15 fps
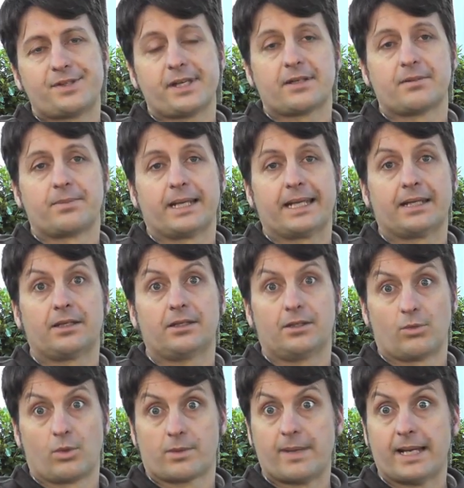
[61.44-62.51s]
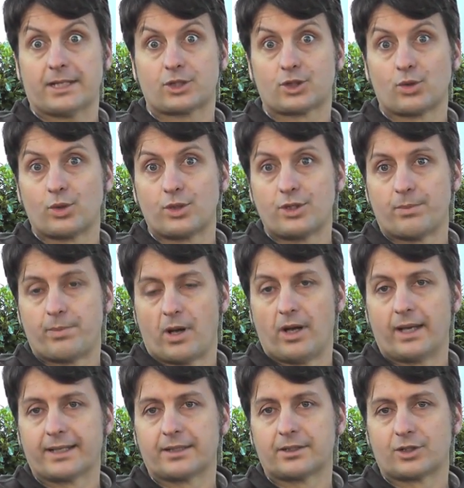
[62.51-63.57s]
second being you want to make sure you're
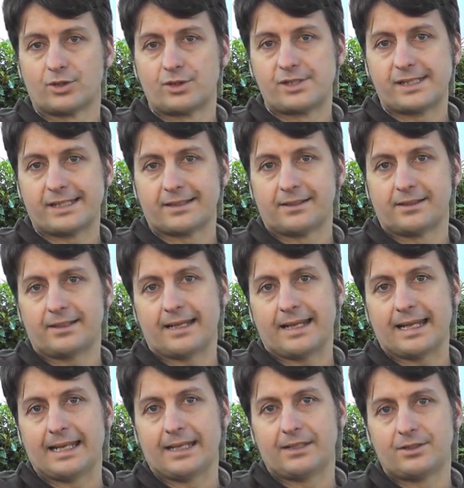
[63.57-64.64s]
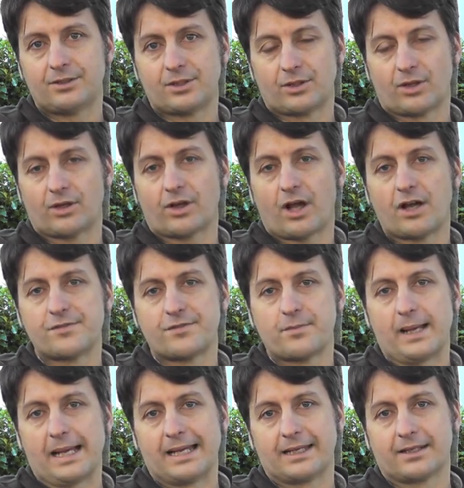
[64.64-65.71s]
buying a good deal and you're not
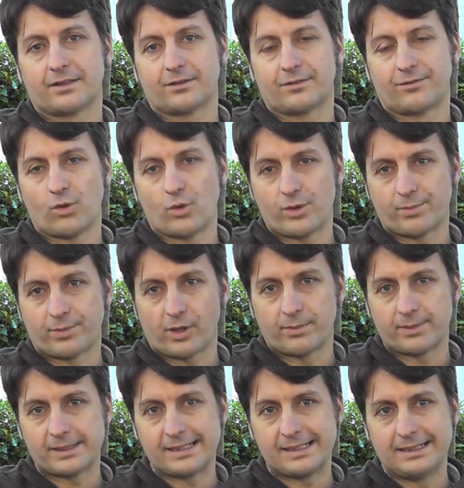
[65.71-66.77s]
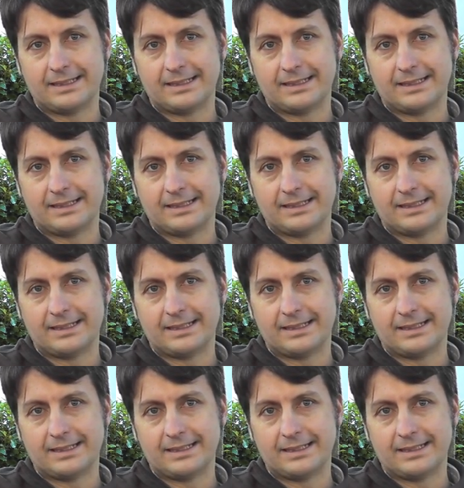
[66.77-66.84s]
overpaying for the property.